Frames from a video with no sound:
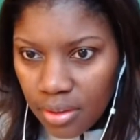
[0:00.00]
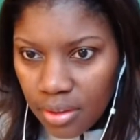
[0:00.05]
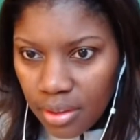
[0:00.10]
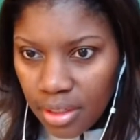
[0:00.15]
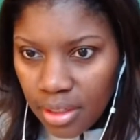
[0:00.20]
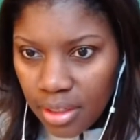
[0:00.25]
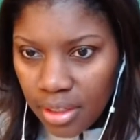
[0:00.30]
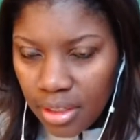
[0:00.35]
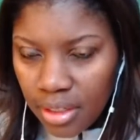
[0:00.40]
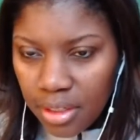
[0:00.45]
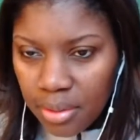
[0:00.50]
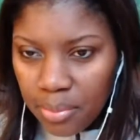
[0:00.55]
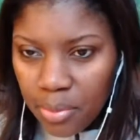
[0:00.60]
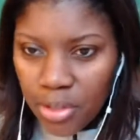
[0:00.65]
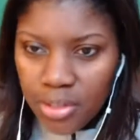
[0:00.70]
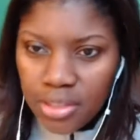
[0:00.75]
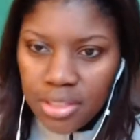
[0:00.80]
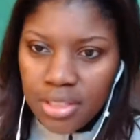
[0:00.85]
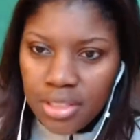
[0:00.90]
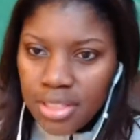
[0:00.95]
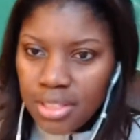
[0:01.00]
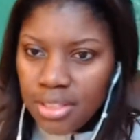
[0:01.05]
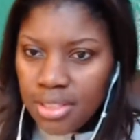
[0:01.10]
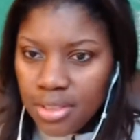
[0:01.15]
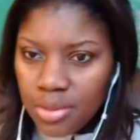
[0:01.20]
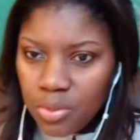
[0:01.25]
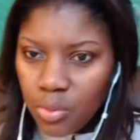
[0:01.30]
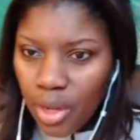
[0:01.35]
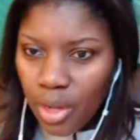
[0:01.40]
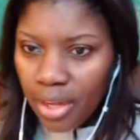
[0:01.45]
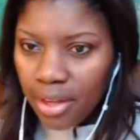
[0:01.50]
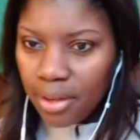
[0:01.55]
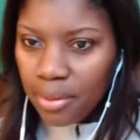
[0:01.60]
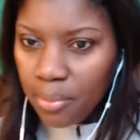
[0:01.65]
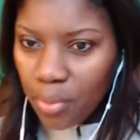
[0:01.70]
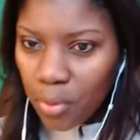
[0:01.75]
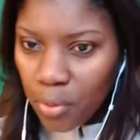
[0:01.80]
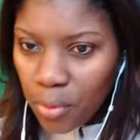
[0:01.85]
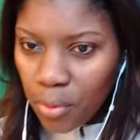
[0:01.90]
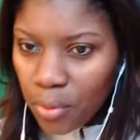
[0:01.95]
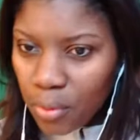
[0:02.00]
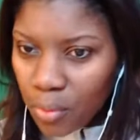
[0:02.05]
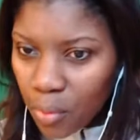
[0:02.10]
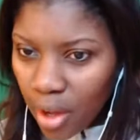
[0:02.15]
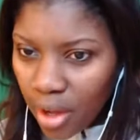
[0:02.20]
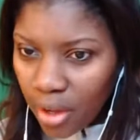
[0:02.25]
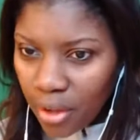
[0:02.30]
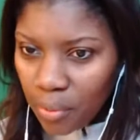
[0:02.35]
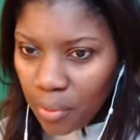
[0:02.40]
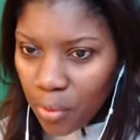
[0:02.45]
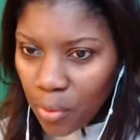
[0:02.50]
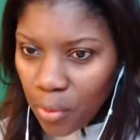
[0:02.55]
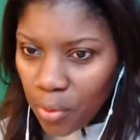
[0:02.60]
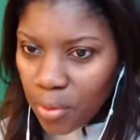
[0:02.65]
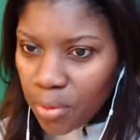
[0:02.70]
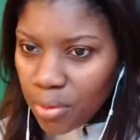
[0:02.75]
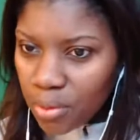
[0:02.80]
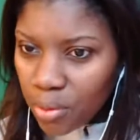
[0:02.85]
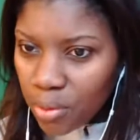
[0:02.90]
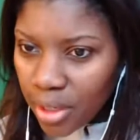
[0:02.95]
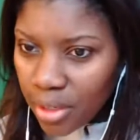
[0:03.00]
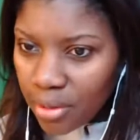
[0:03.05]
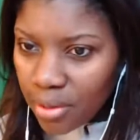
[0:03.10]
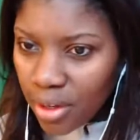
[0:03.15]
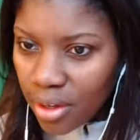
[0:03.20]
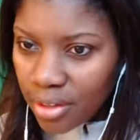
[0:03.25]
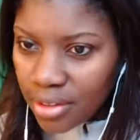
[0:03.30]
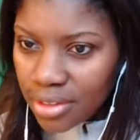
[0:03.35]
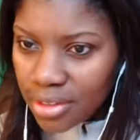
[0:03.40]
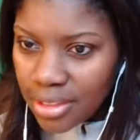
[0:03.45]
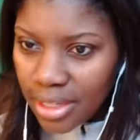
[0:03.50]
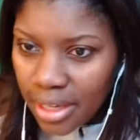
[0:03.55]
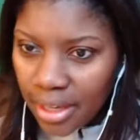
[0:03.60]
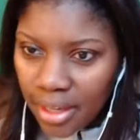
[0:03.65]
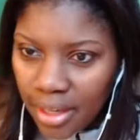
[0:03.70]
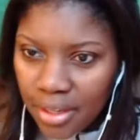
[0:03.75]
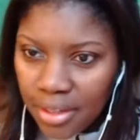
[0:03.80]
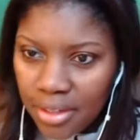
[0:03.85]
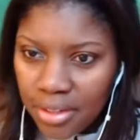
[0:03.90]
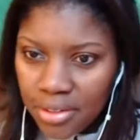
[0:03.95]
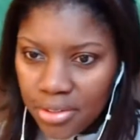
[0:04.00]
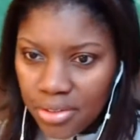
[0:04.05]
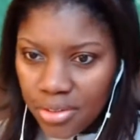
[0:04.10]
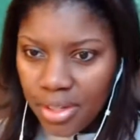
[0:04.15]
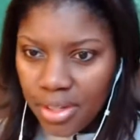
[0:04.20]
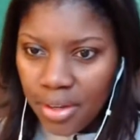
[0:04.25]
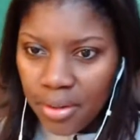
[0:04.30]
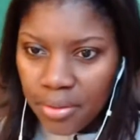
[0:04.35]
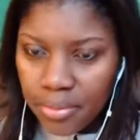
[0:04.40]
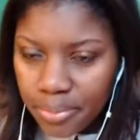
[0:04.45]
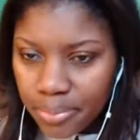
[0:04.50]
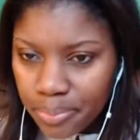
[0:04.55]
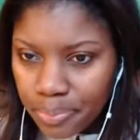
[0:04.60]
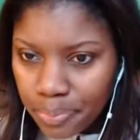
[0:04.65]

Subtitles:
And Marcy T says, whack-a-mole, Groundhog's Day. It is now.